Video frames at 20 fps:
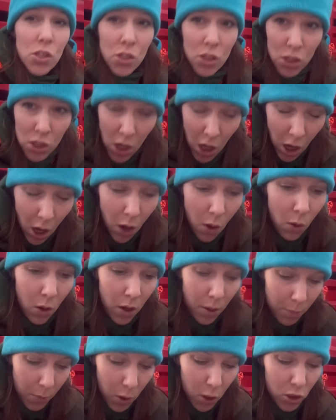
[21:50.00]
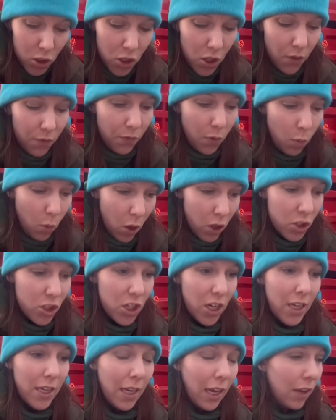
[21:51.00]
So much for
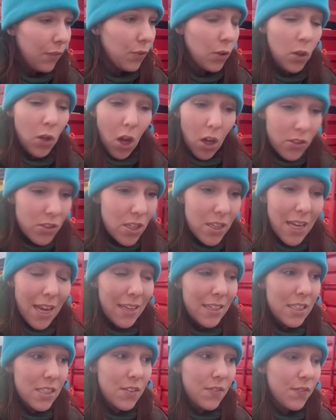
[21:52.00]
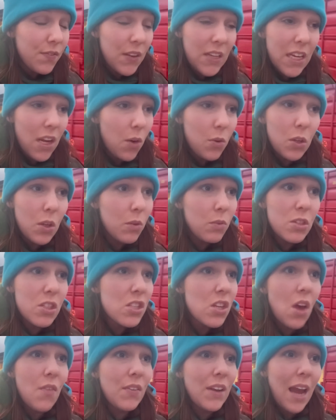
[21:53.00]
watching. If you got to the end of this video, you
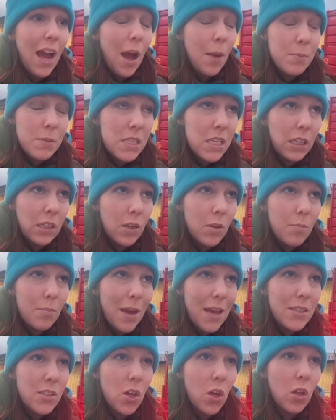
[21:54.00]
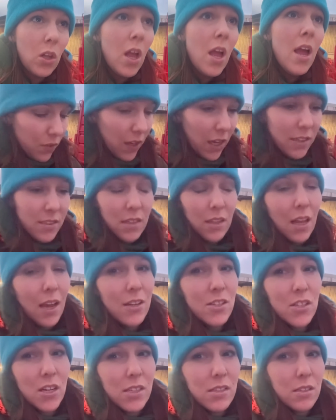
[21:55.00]
deserve an absolute medal. Don't forget to like,
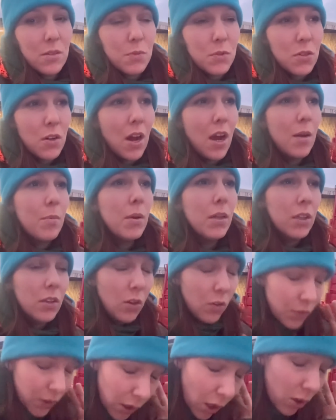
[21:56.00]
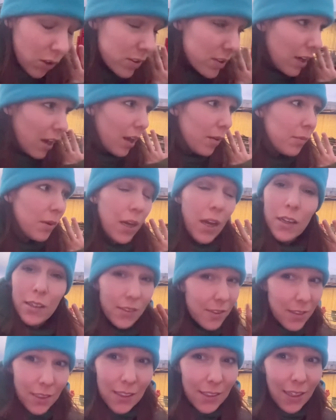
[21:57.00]
share, subscribe. Love you long time, and I'll
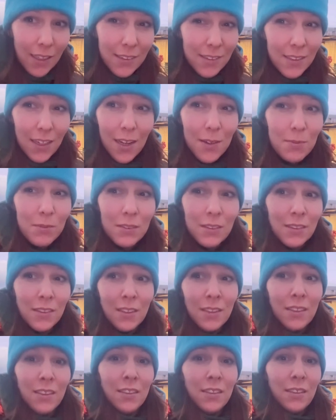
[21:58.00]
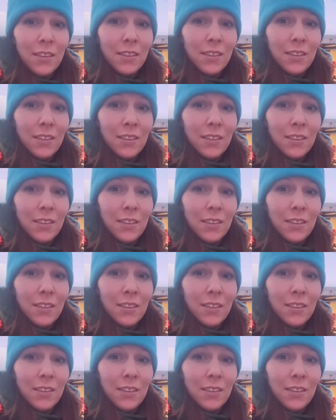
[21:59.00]
see you next time.